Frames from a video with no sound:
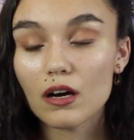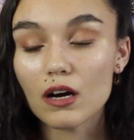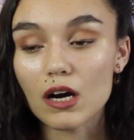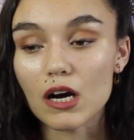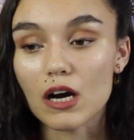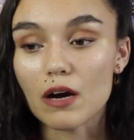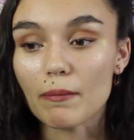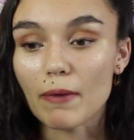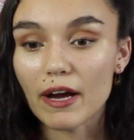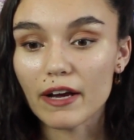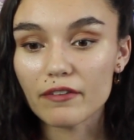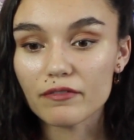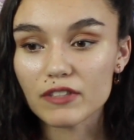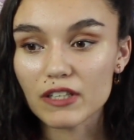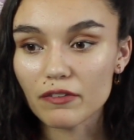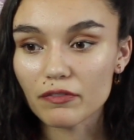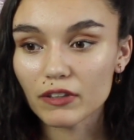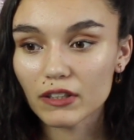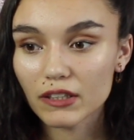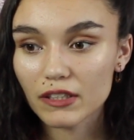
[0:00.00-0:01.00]
I've
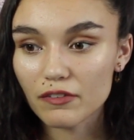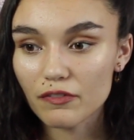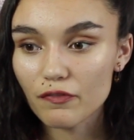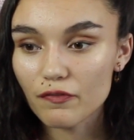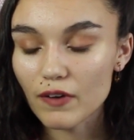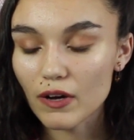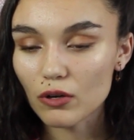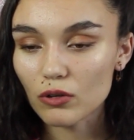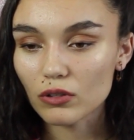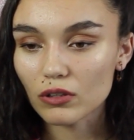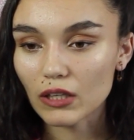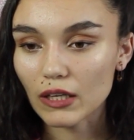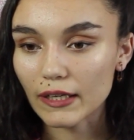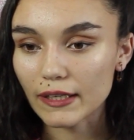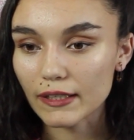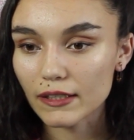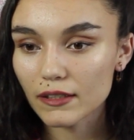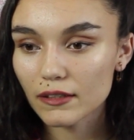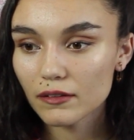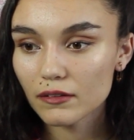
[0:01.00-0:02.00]
definitely felt
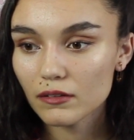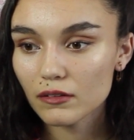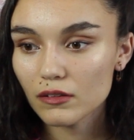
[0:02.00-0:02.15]
like,